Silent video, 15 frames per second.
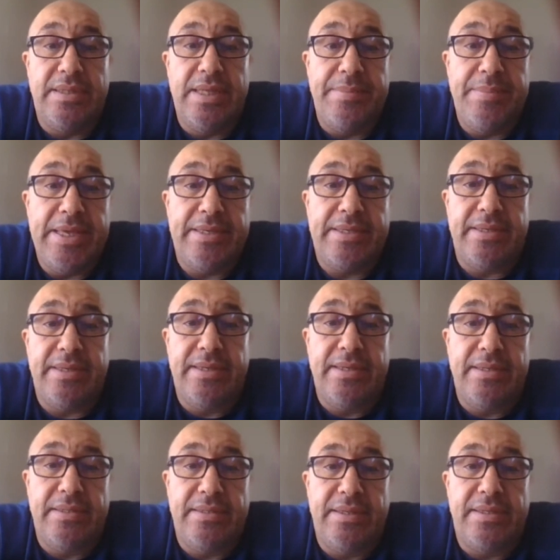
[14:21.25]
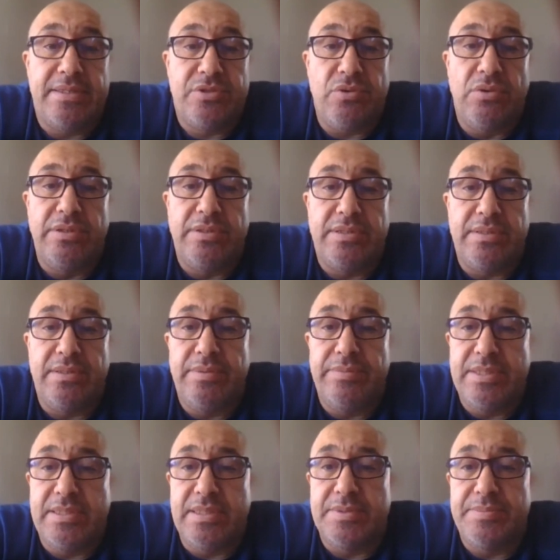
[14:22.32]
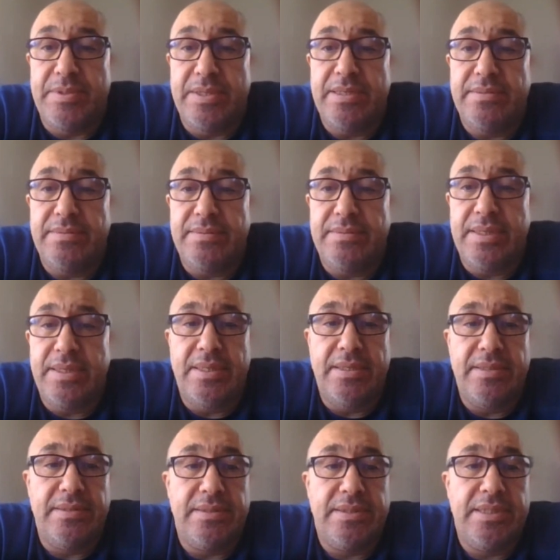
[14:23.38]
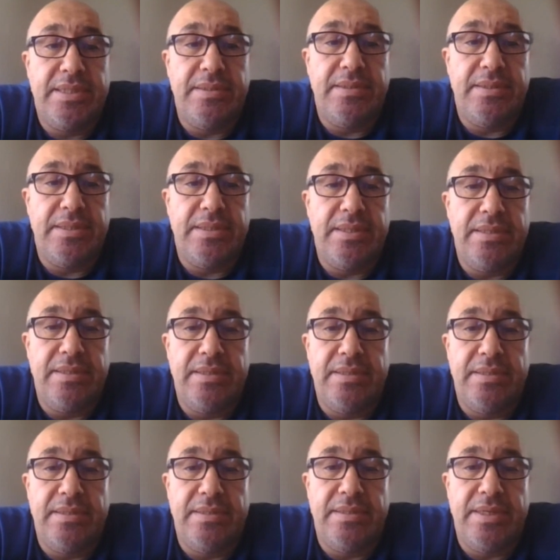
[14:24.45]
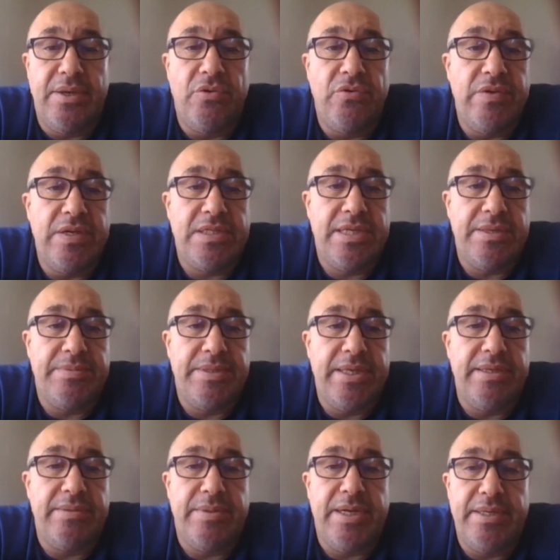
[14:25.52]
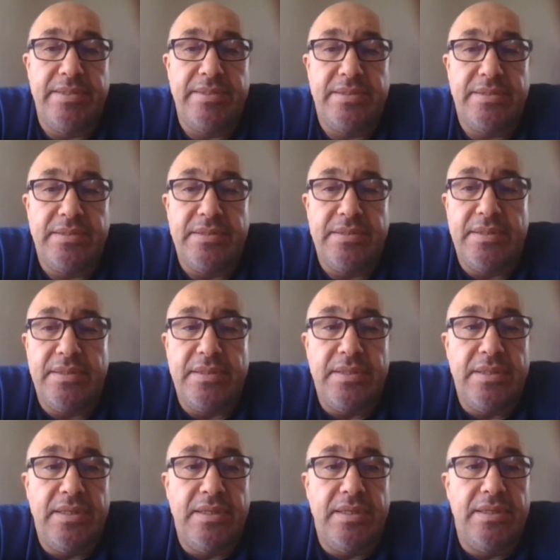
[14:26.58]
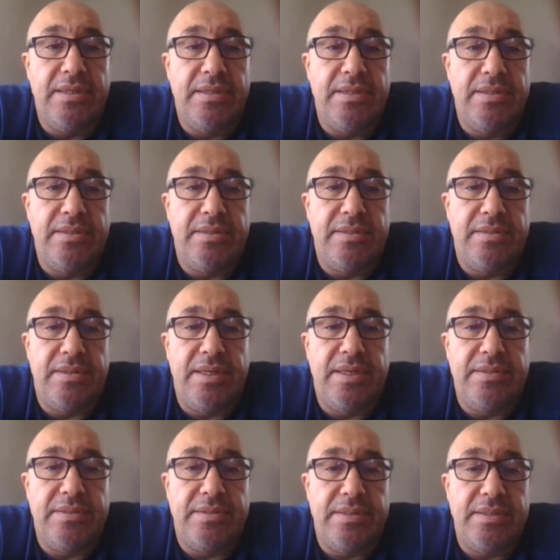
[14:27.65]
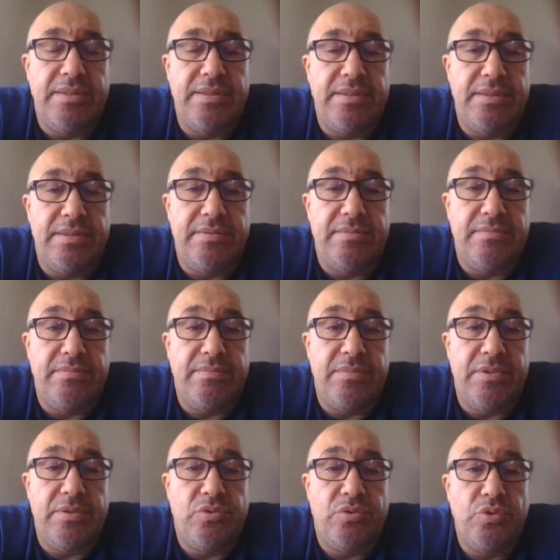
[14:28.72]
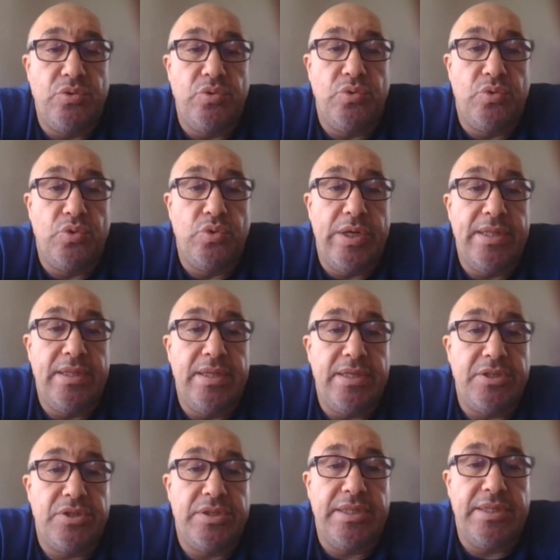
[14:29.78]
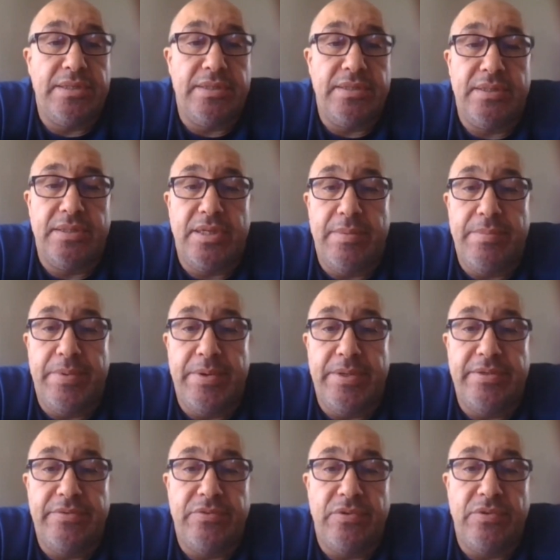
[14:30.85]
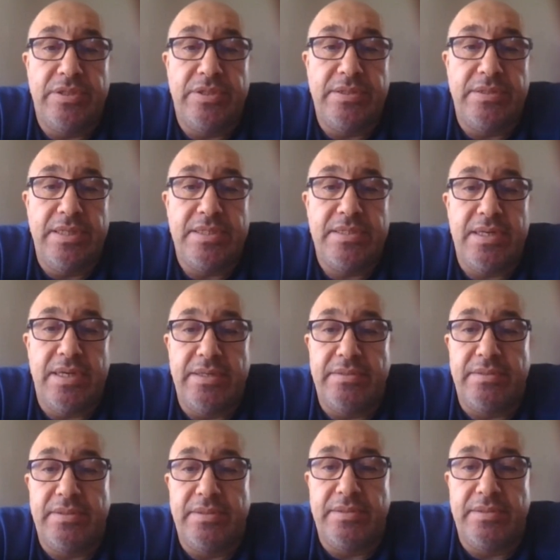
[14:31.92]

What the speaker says: make a solid business plan, and they always keep their mind and to enlarge their company for the desired